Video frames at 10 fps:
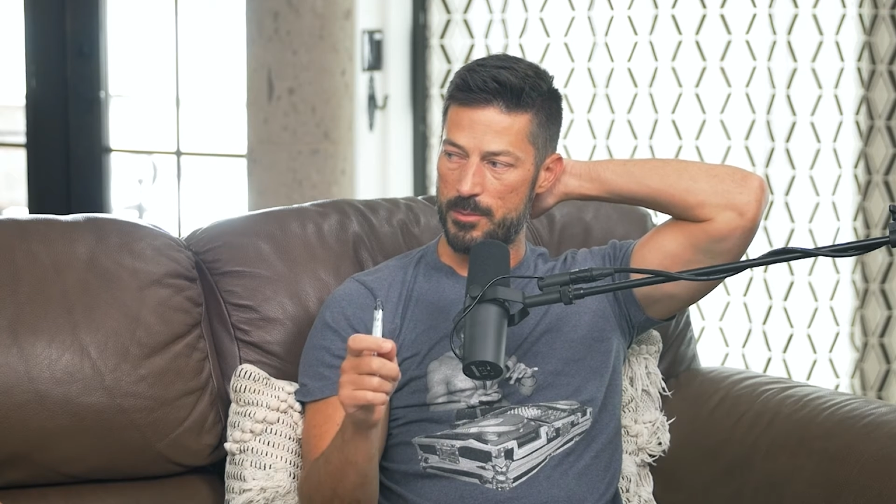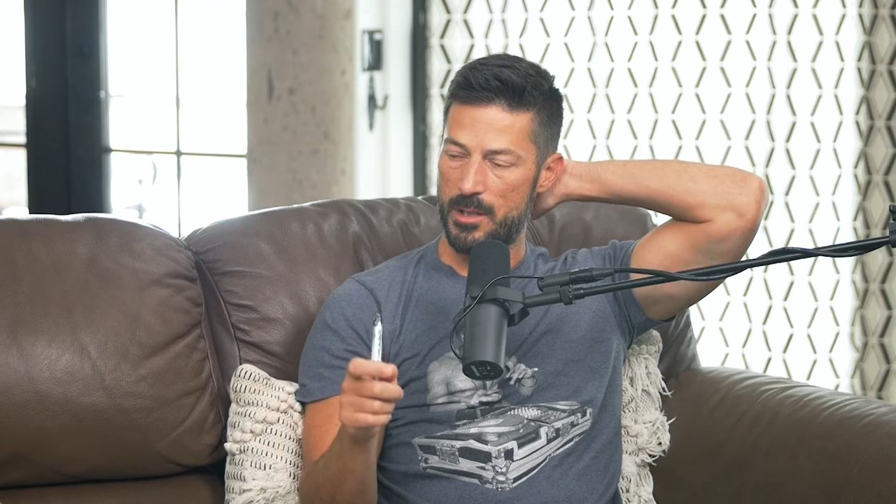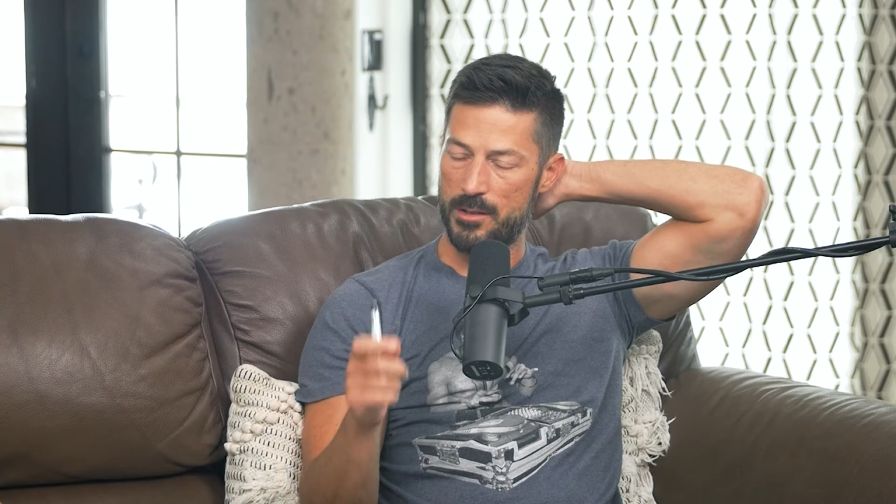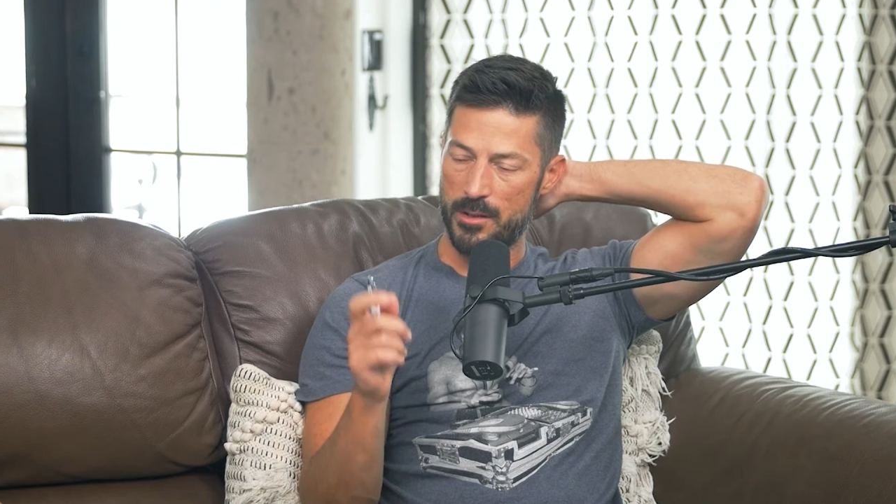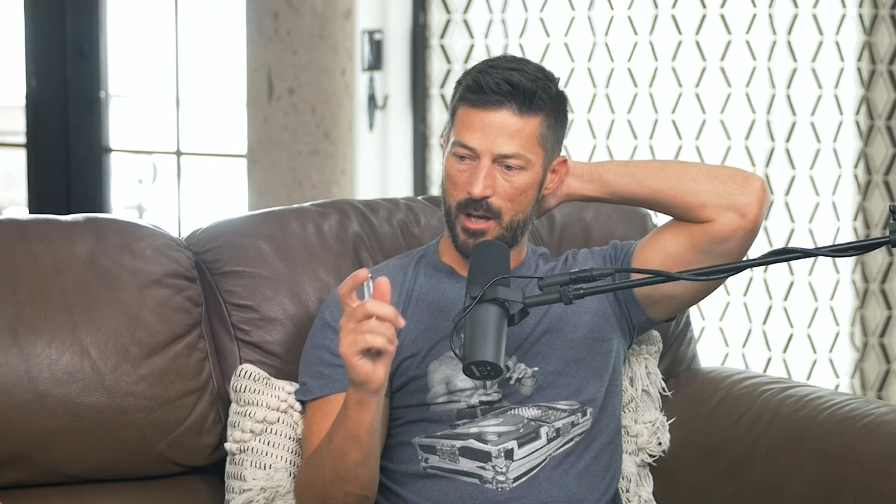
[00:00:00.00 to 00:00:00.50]

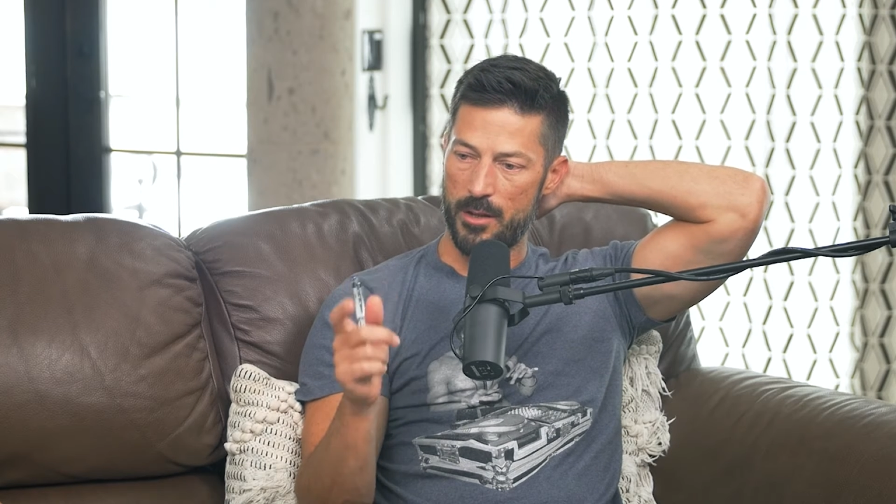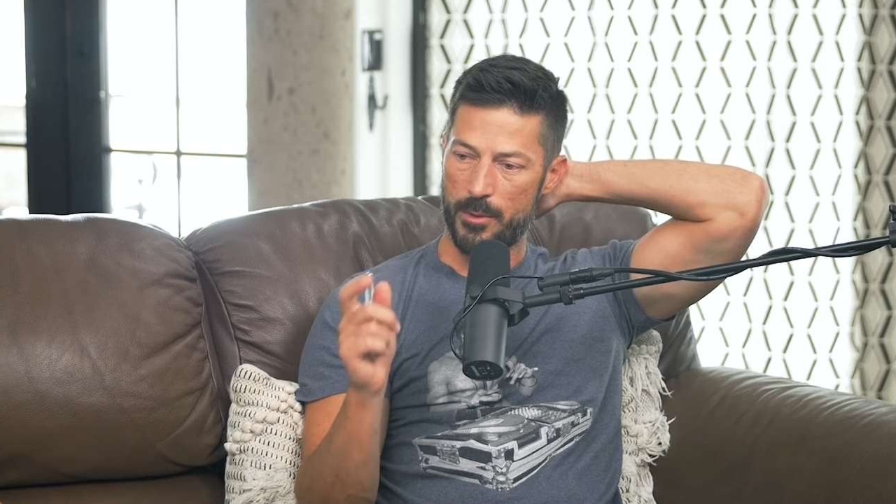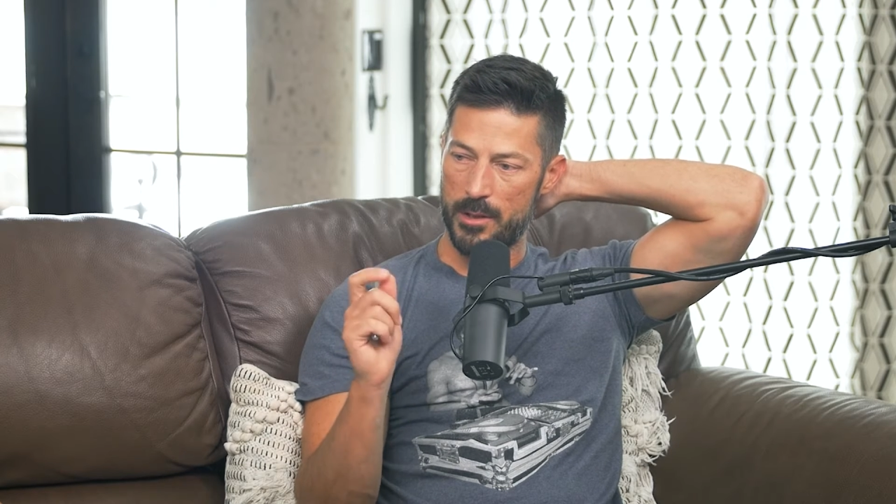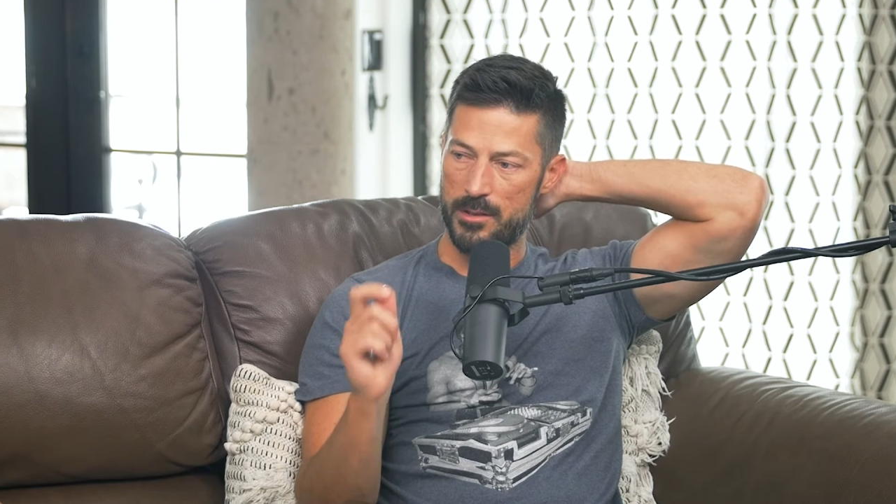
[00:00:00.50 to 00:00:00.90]
because the other real